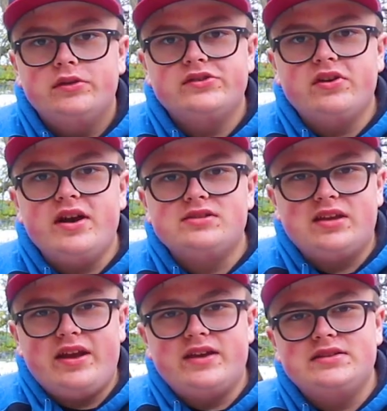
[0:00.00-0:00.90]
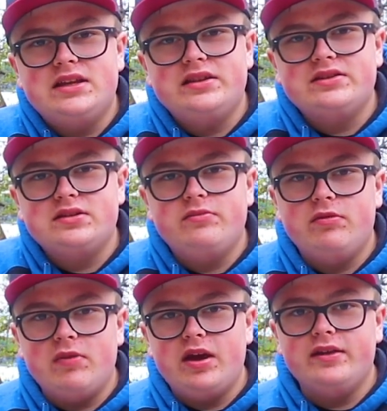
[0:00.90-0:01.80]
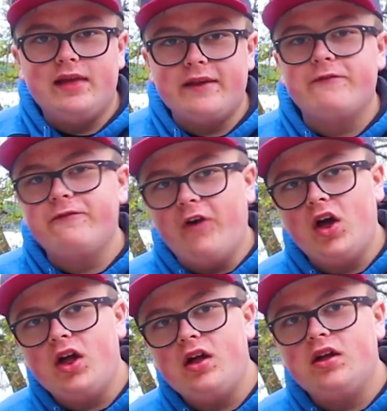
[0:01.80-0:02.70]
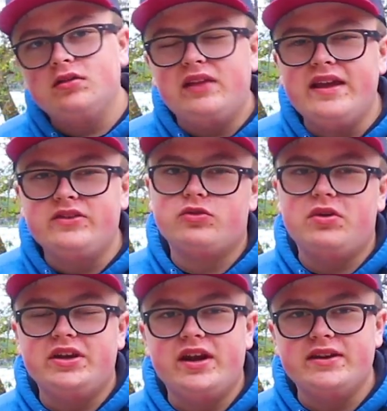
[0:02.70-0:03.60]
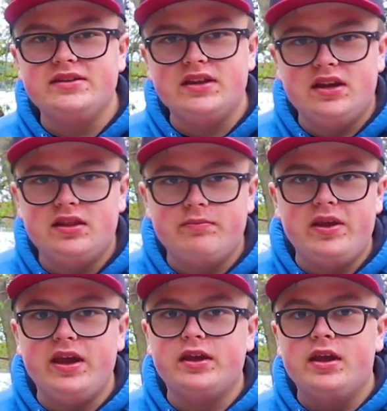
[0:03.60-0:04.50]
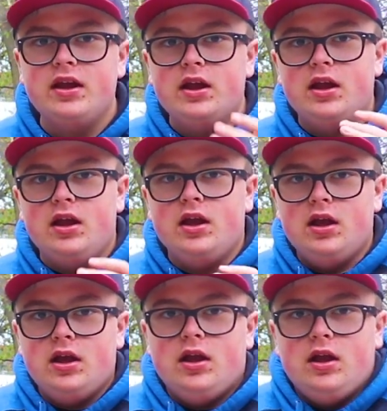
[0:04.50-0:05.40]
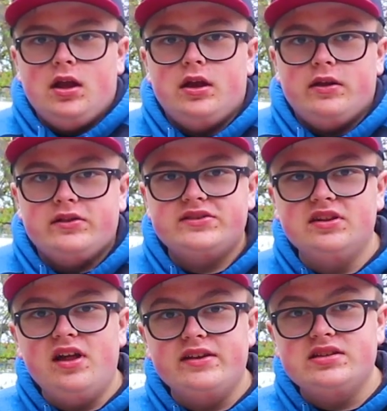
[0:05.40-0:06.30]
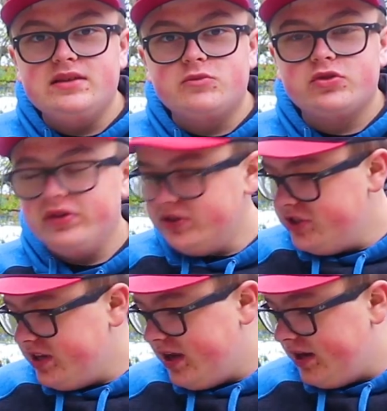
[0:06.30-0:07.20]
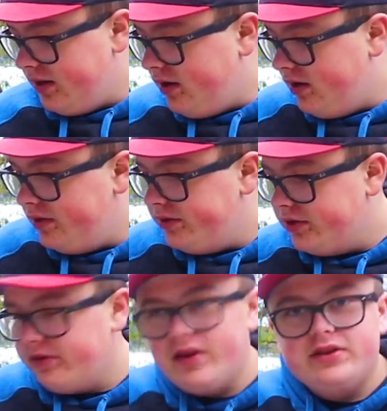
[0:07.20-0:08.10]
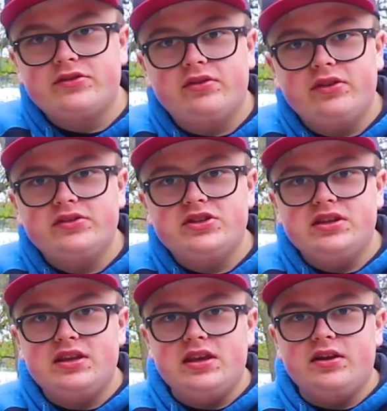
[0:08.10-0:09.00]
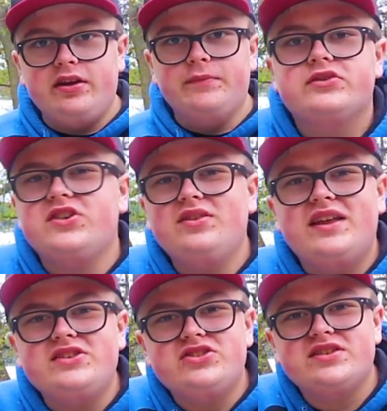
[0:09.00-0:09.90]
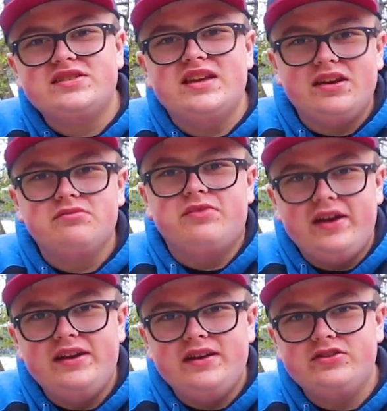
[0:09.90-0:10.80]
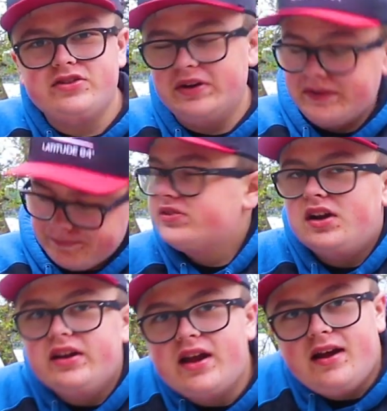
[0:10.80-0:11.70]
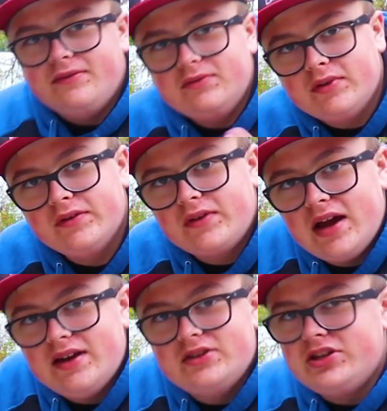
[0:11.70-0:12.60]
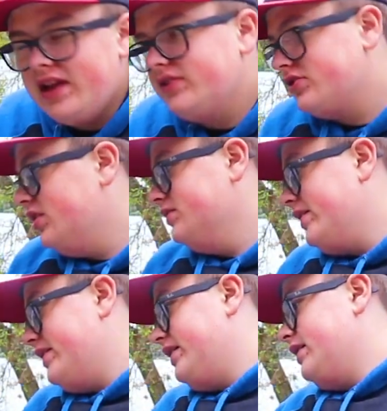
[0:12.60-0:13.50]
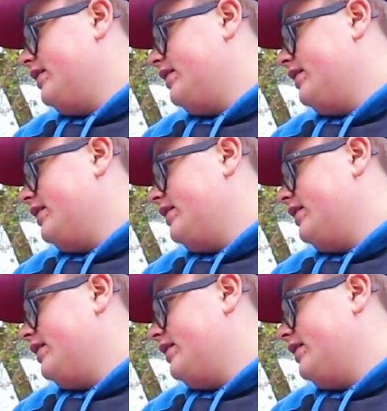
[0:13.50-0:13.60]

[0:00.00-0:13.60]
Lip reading: So guys, like I said, this is going to be my fall, late 2019 in the bag. Still on Team Trilogy, got all the great Trilogy gear. So let's just get right into it. Starting off, we've got a change already.